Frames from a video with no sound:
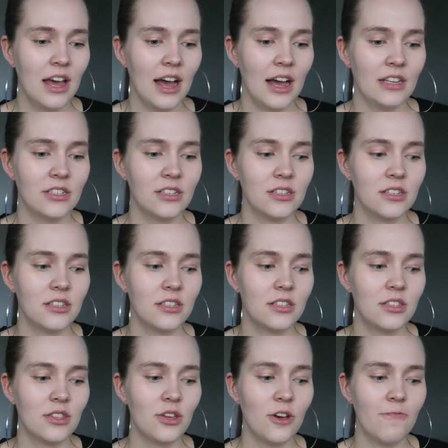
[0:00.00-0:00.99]

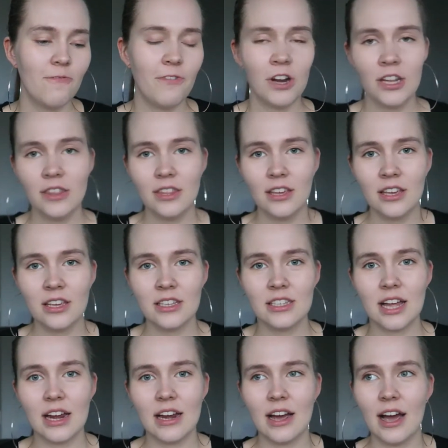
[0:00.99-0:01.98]
The funny thing is
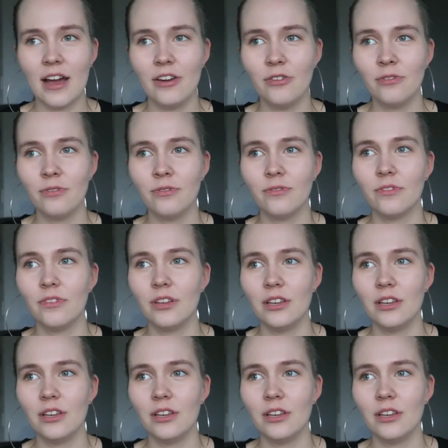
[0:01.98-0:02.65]
that I don't,